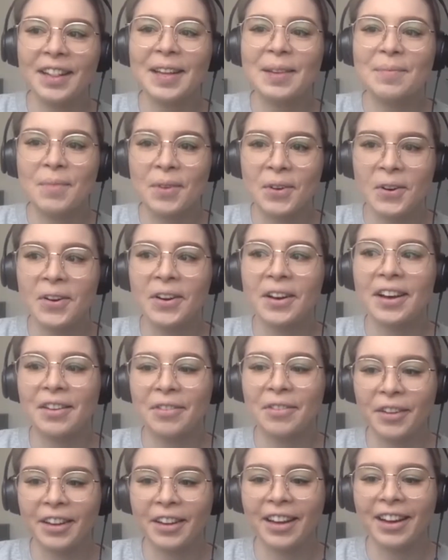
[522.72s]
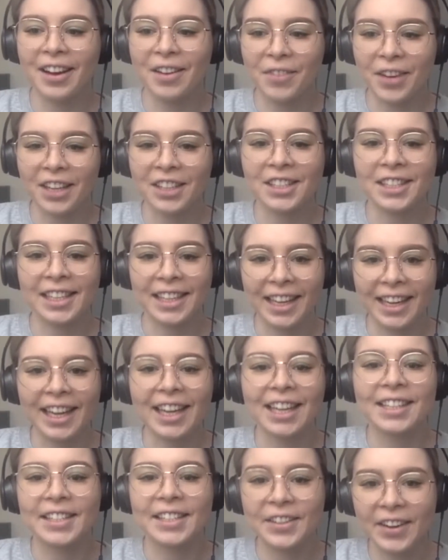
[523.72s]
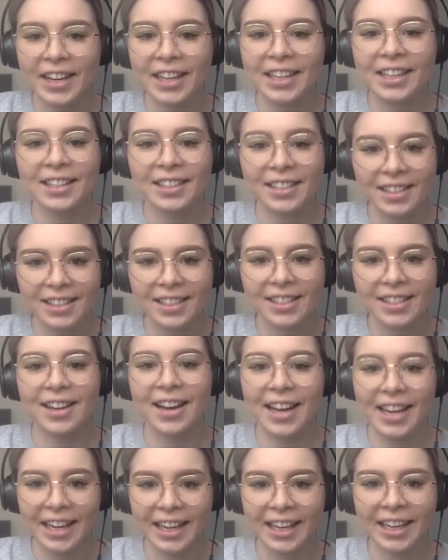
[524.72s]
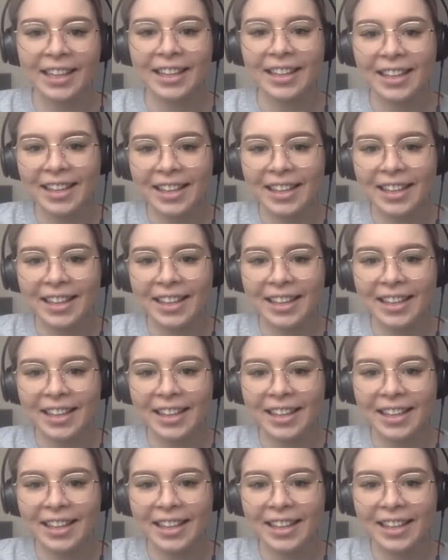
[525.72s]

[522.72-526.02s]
more. I feel like I've actually like integrated into society.